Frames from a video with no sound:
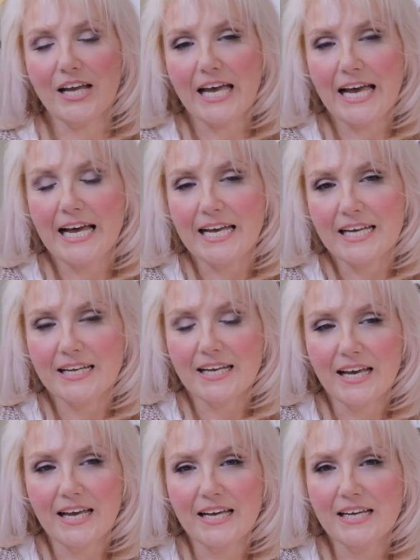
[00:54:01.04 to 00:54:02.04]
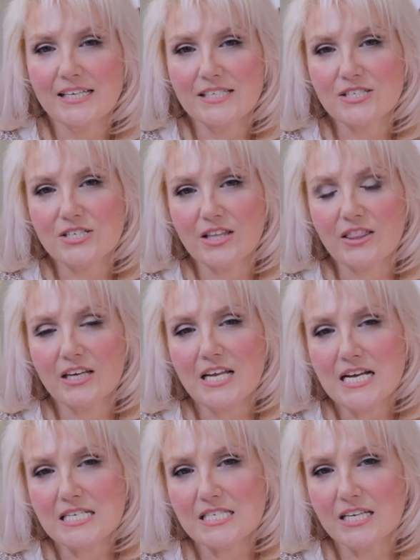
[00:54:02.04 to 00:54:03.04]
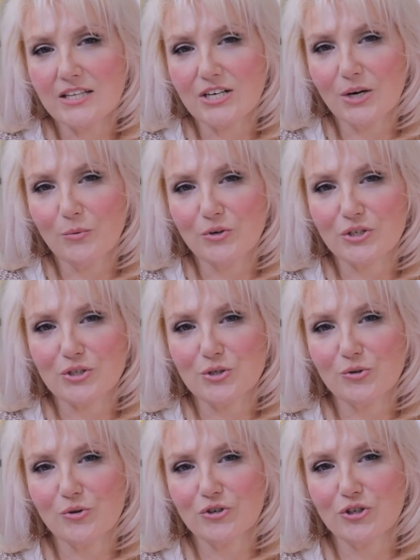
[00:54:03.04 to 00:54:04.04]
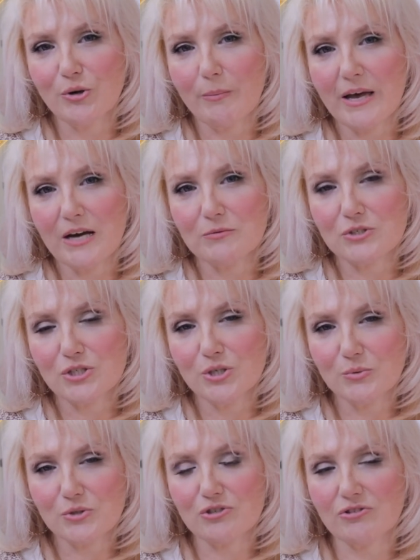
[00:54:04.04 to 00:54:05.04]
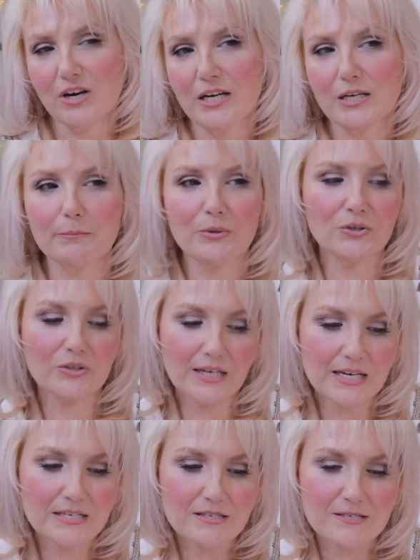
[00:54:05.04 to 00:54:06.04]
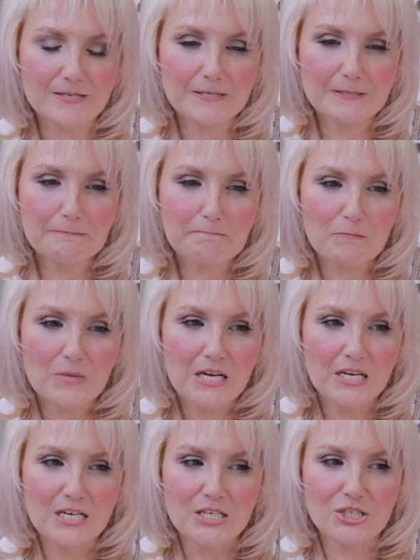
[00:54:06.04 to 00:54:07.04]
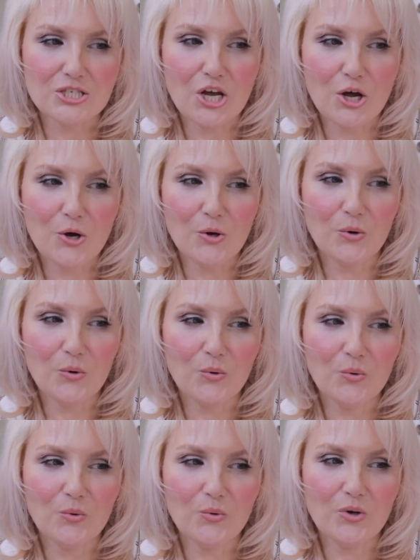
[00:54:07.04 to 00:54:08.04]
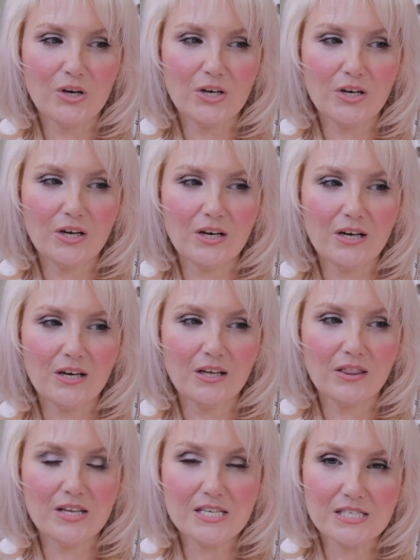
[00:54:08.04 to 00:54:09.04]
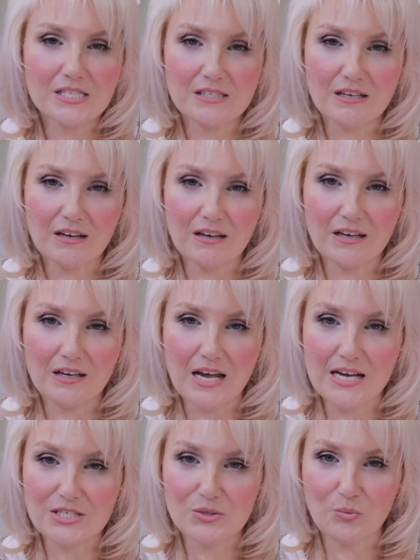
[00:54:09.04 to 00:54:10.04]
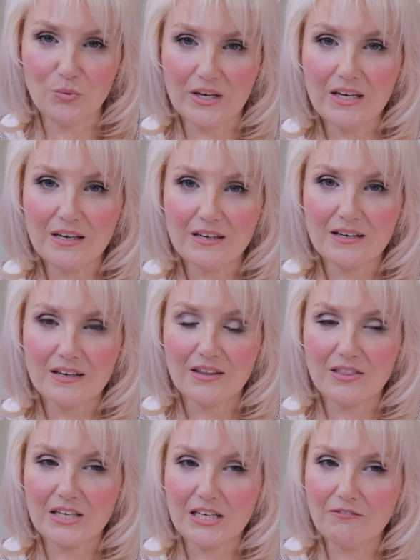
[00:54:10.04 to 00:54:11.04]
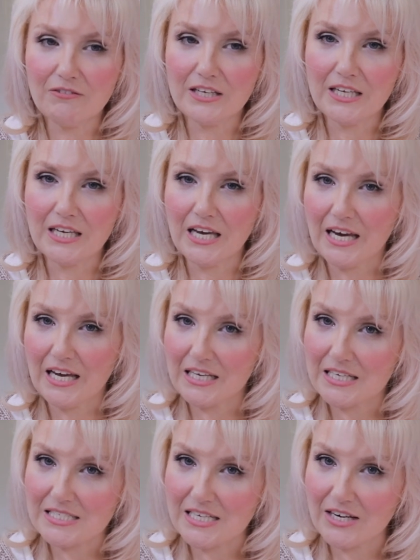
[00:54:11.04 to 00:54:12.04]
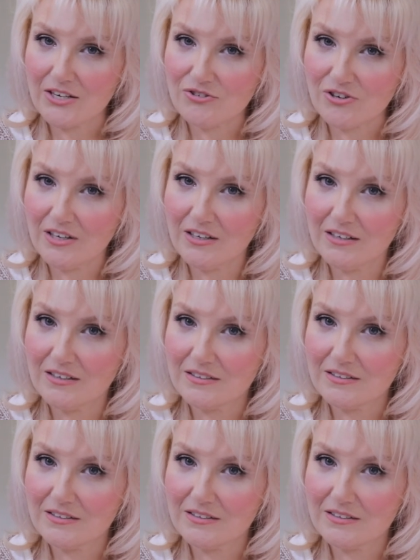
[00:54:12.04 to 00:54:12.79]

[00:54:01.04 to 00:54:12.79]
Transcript: Okay, and the last thing that I wanted to talk to you about was two Australian podcasters. So this last week, the lovely Aleksandra